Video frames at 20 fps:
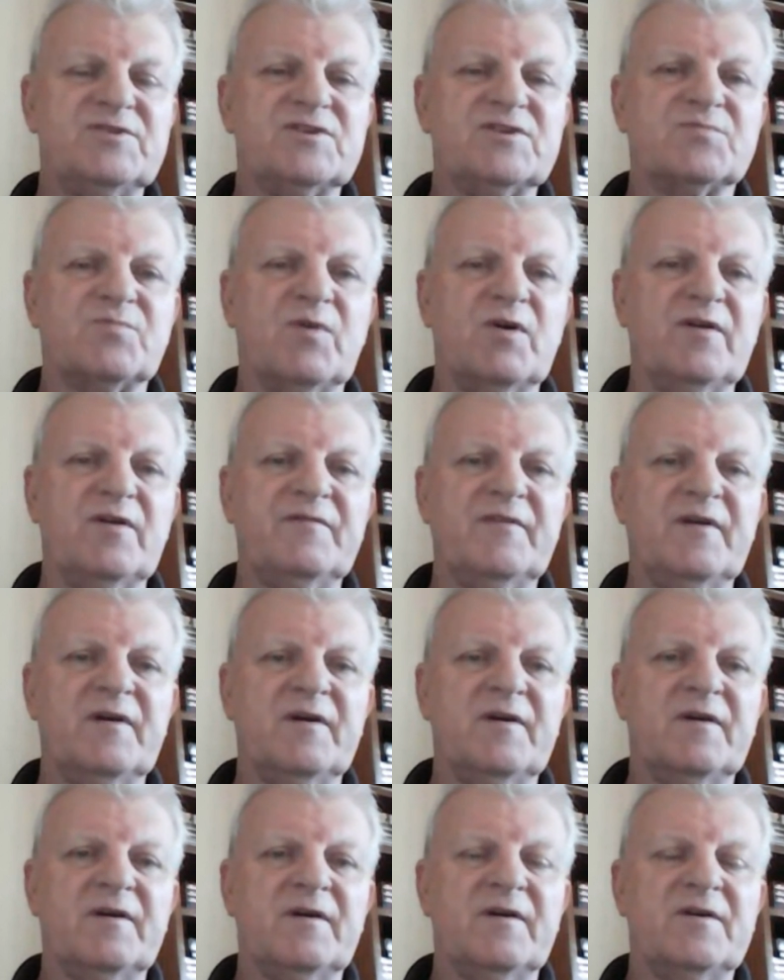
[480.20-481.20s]
is worth
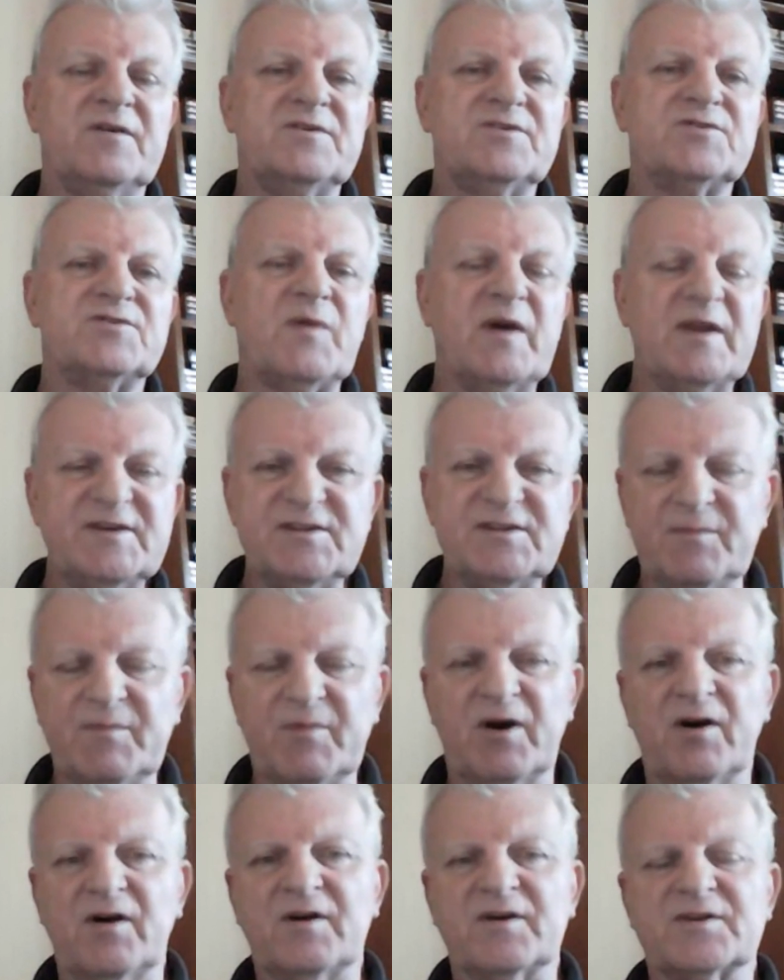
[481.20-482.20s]
20
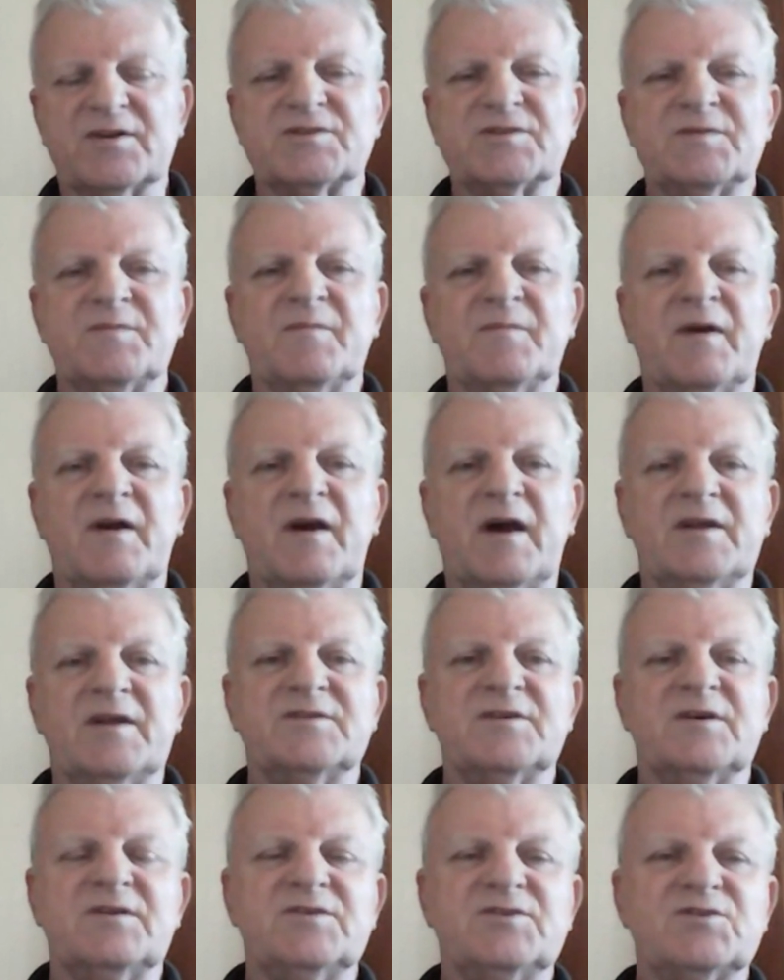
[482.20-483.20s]
marks
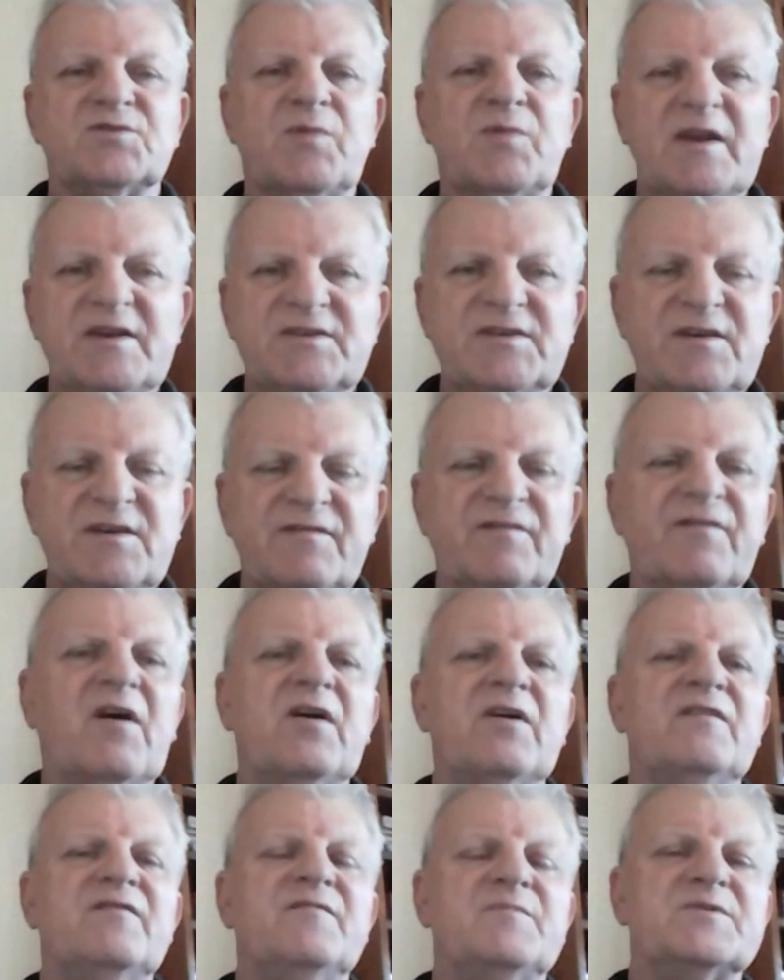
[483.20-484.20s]
and
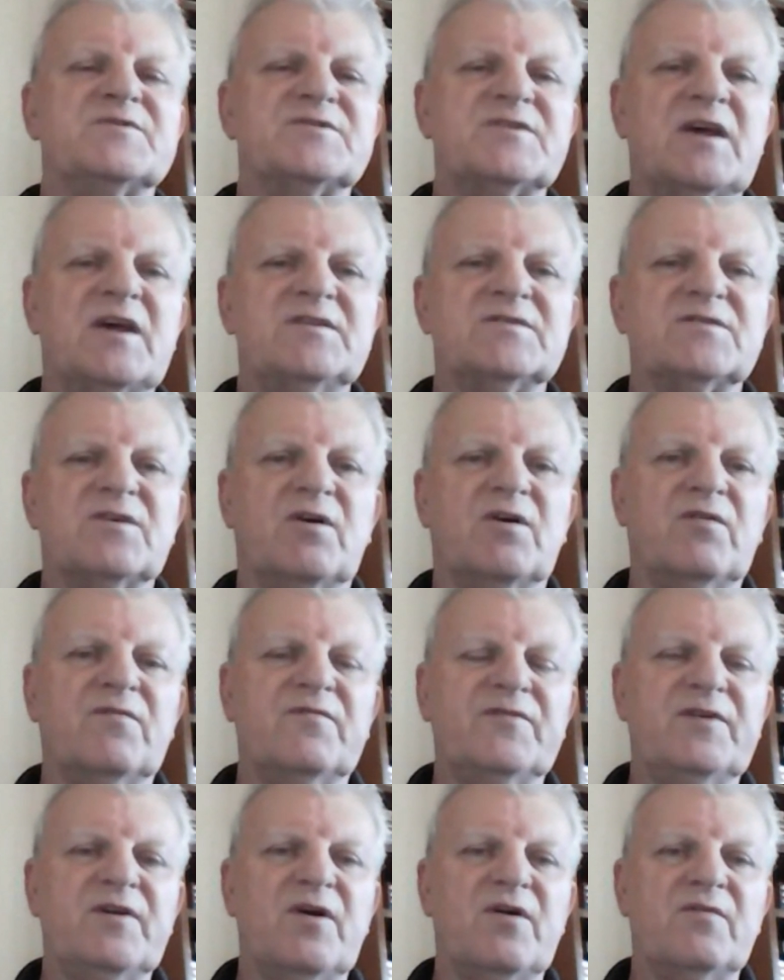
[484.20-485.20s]
25%
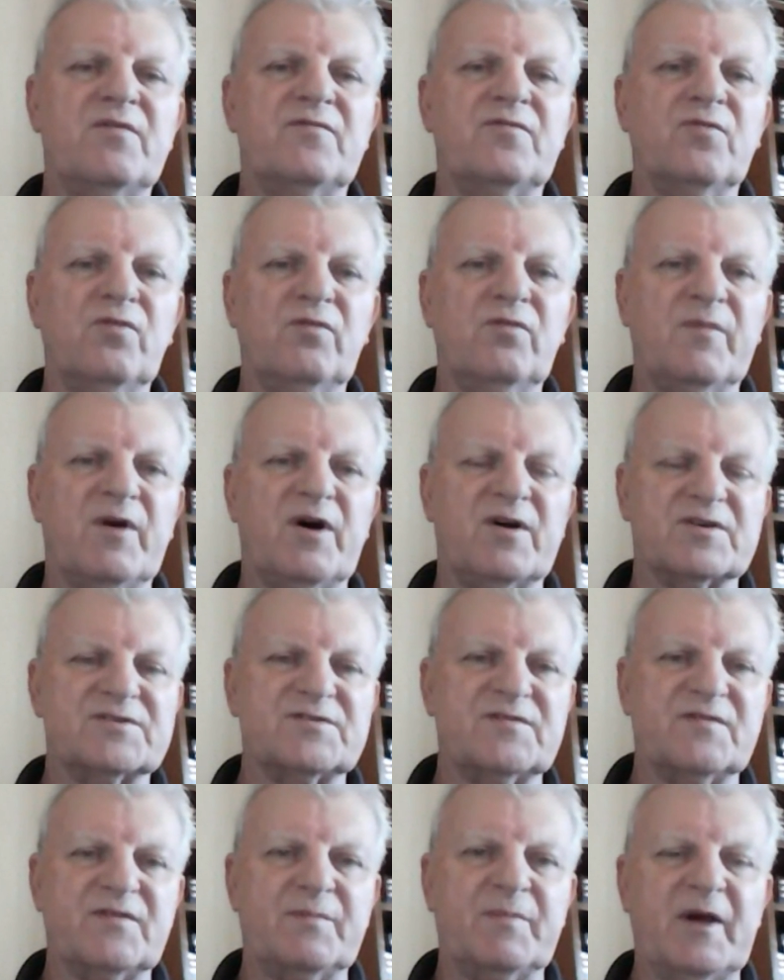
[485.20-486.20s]
of the overall marks
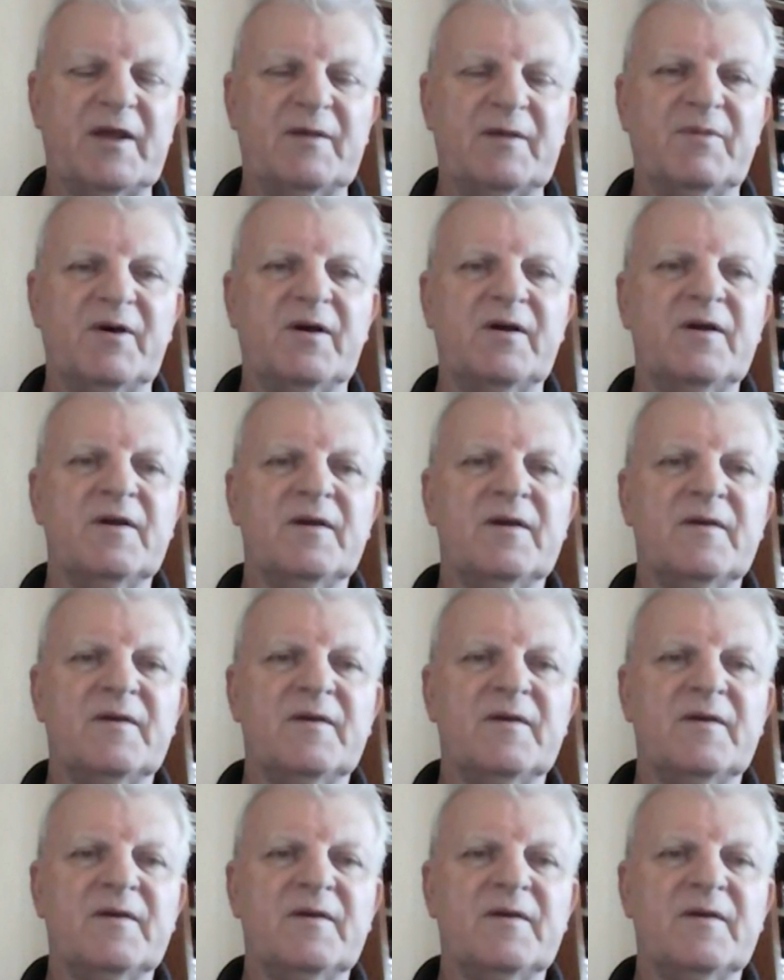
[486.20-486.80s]
of the paper,